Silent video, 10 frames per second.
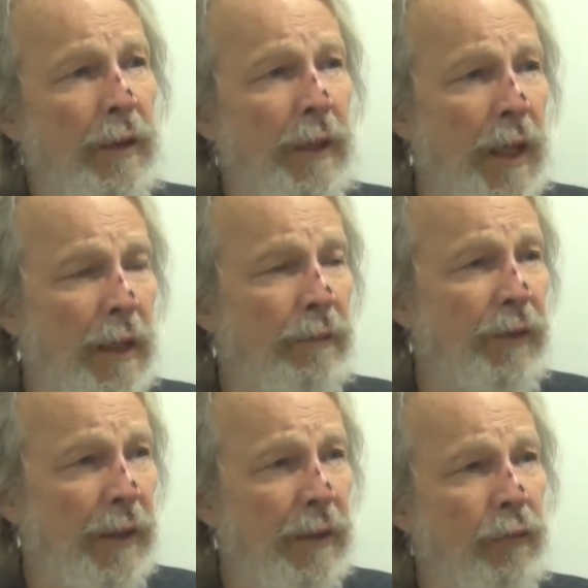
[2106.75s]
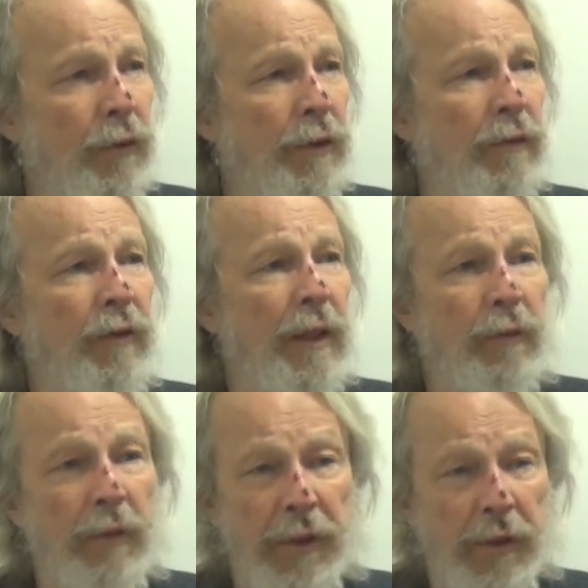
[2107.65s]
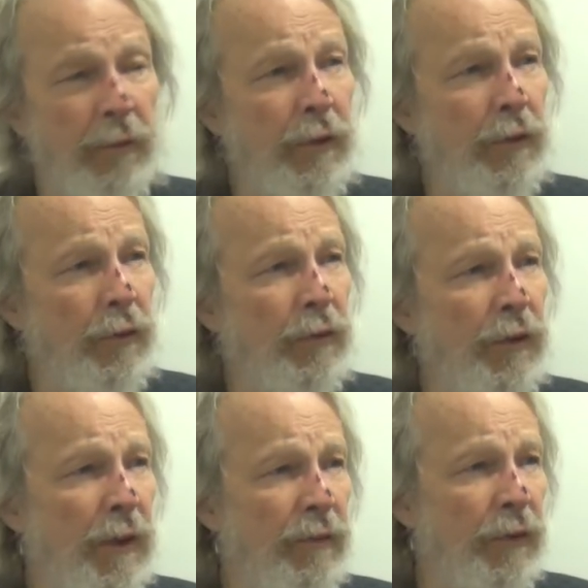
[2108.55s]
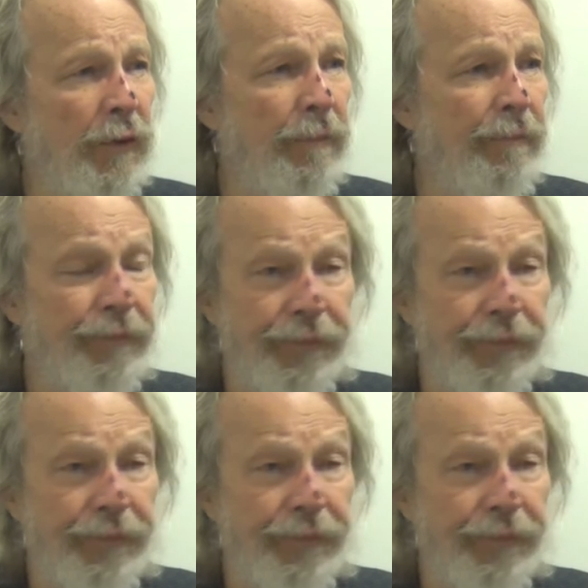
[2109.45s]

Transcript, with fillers: and the objective was to find ways to reduce recidivism.